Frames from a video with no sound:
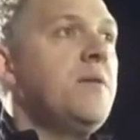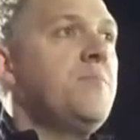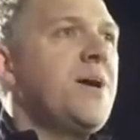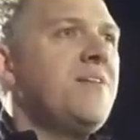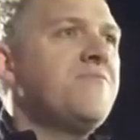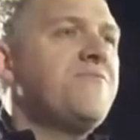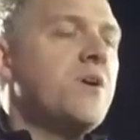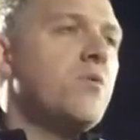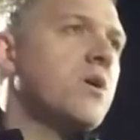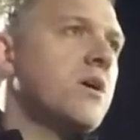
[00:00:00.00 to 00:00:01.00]
But for
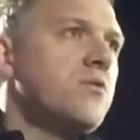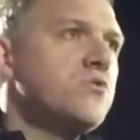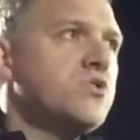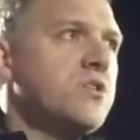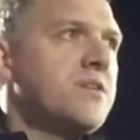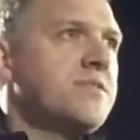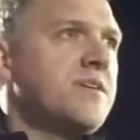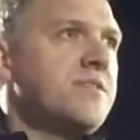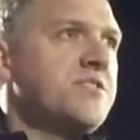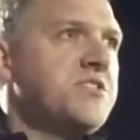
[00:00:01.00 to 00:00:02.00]
our girls
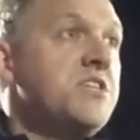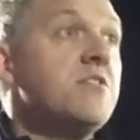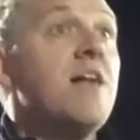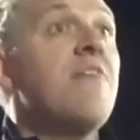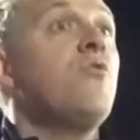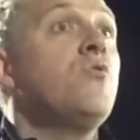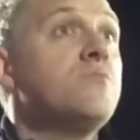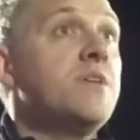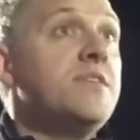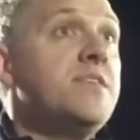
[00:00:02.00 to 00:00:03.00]
to see the level
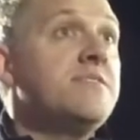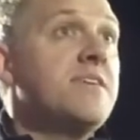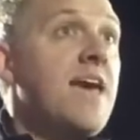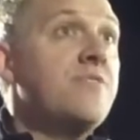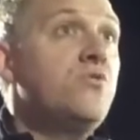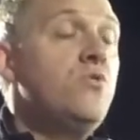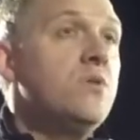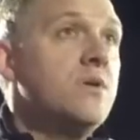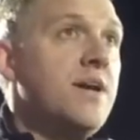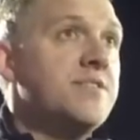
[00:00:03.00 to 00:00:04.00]
that they need to get to,
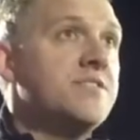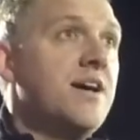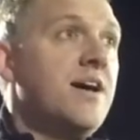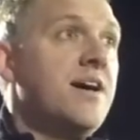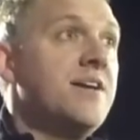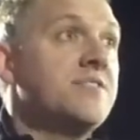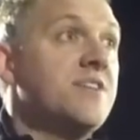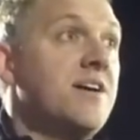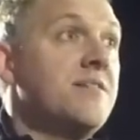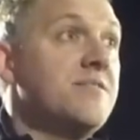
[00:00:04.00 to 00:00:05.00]

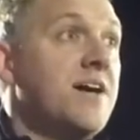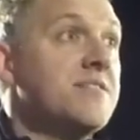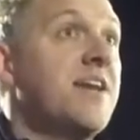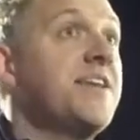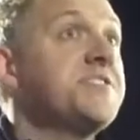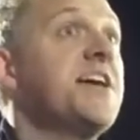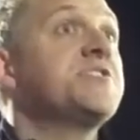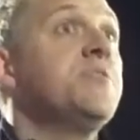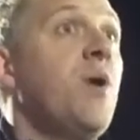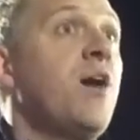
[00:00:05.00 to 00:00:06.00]
that kind of sets
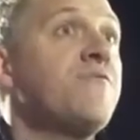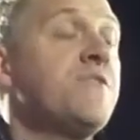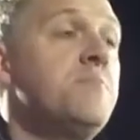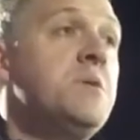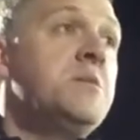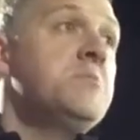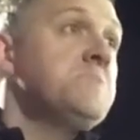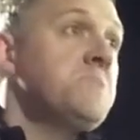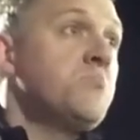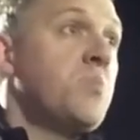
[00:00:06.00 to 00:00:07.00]
the bar for them.
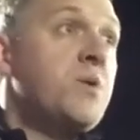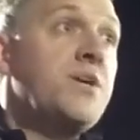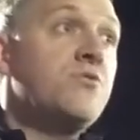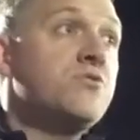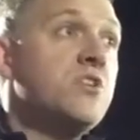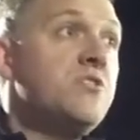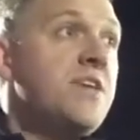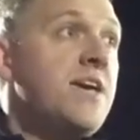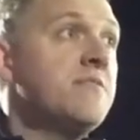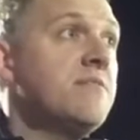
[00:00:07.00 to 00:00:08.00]
We played on
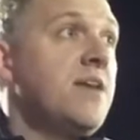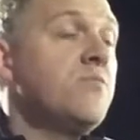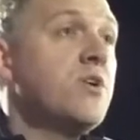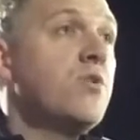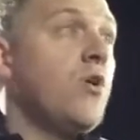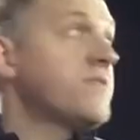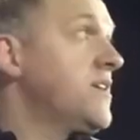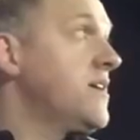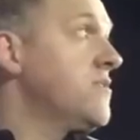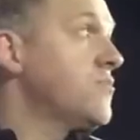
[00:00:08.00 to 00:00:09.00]
Sunday and
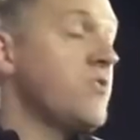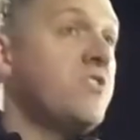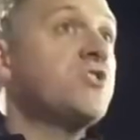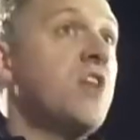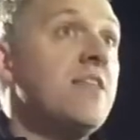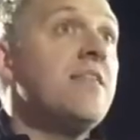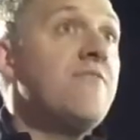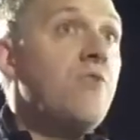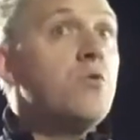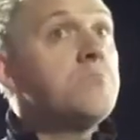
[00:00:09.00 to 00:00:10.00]
we reached that
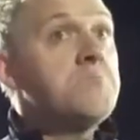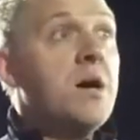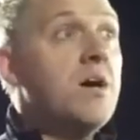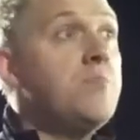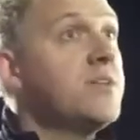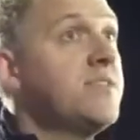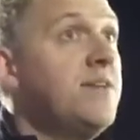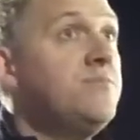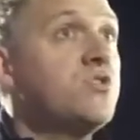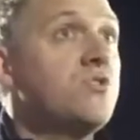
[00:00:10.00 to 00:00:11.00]
level a couple of times.